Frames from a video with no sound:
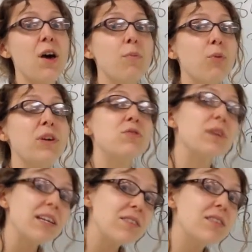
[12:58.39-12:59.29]
But when you
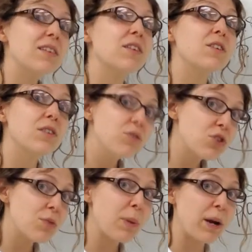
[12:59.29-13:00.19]
get to the
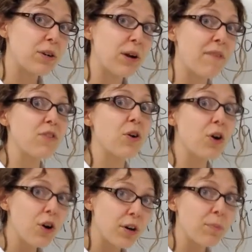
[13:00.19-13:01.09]
conclusion paragraph, the
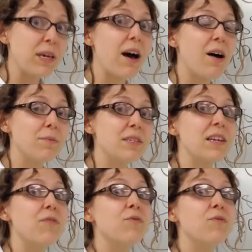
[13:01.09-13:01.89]
hook becomes